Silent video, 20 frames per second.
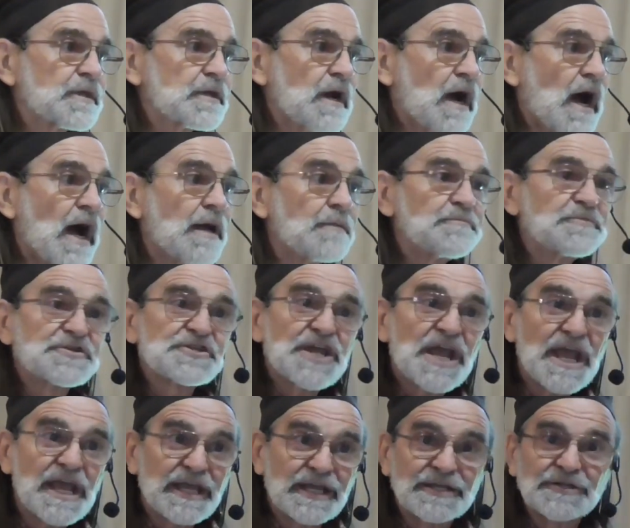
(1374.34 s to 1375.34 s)
I'm
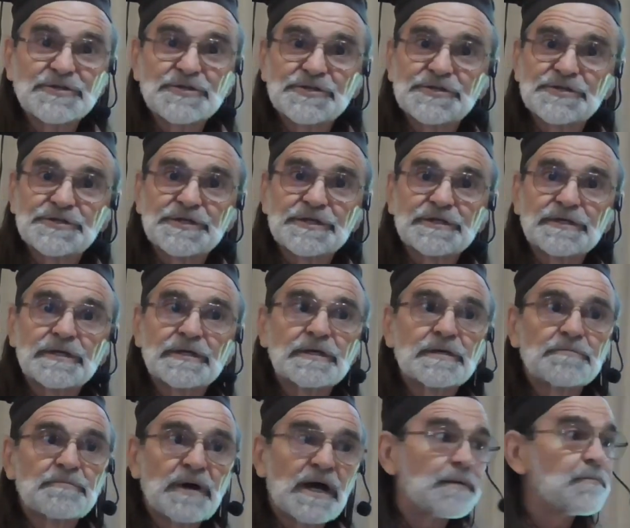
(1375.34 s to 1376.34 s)
changed
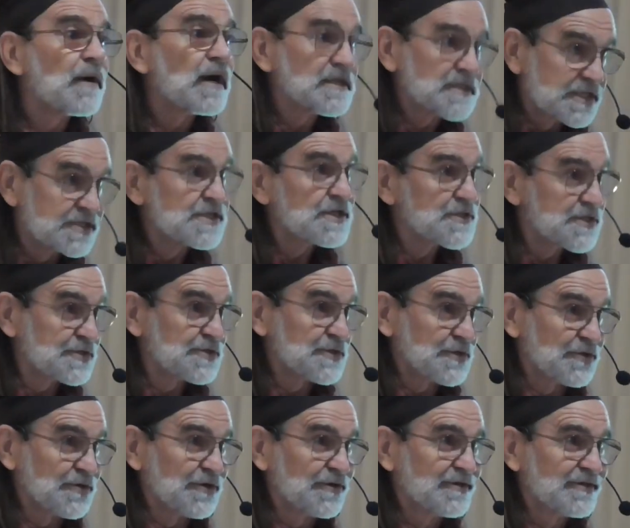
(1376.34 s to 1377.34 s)
by my
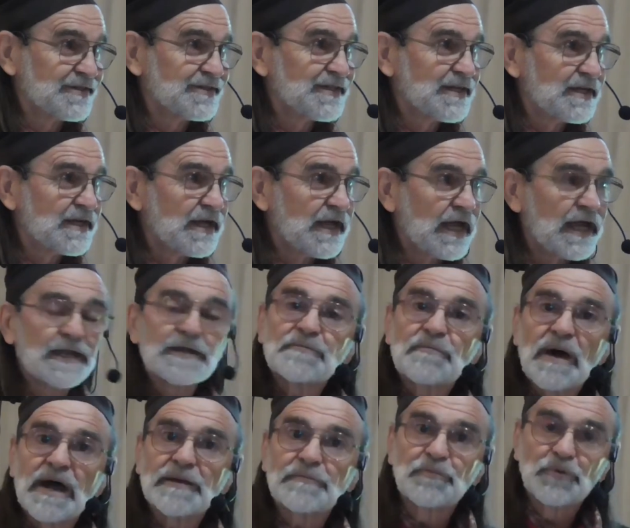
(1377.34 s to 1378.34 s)
sister and
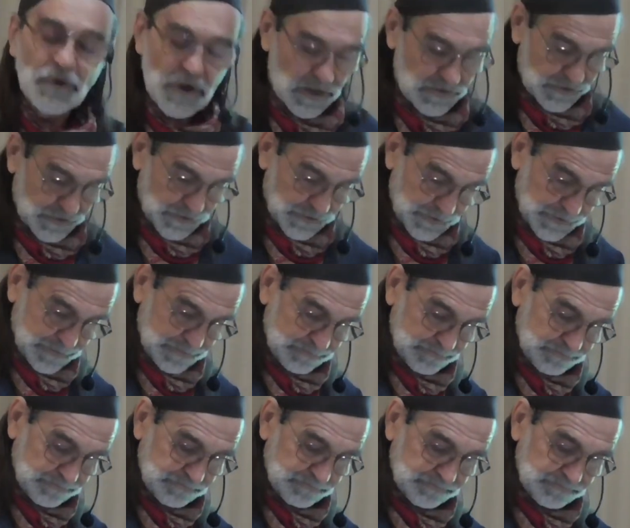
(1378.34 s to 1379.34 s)
my brother.
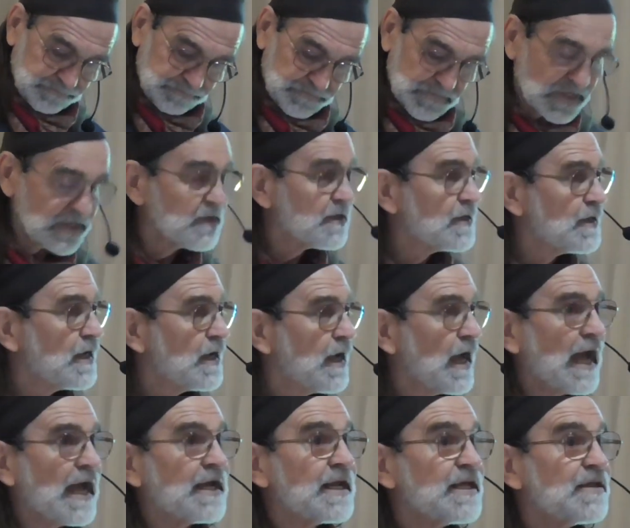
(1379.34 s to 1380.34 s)

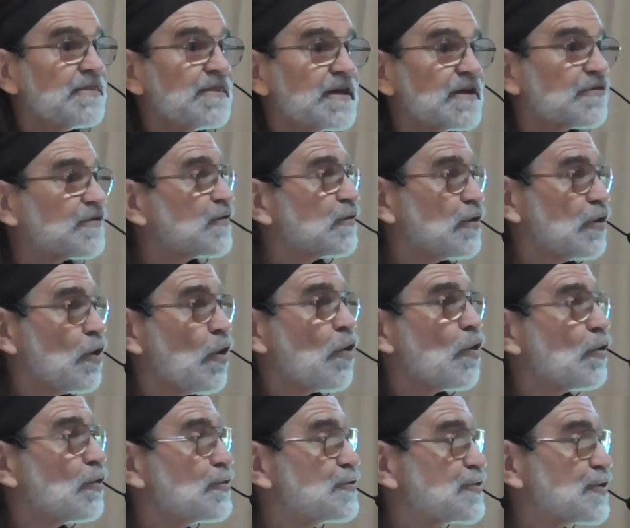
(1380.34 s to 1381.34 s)
And in this
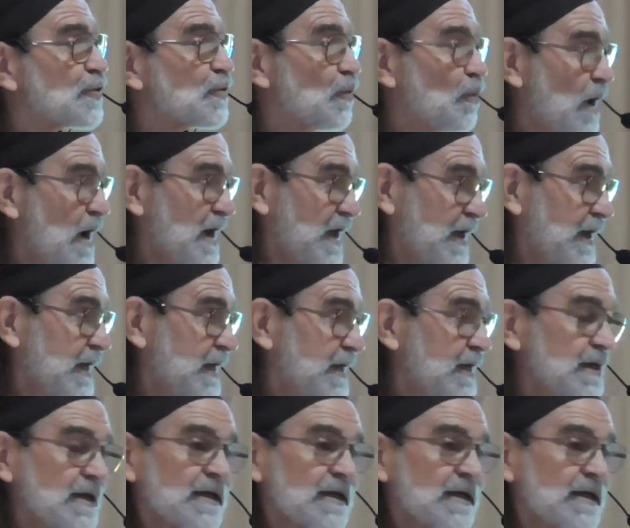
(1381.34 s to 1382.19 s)
larger way,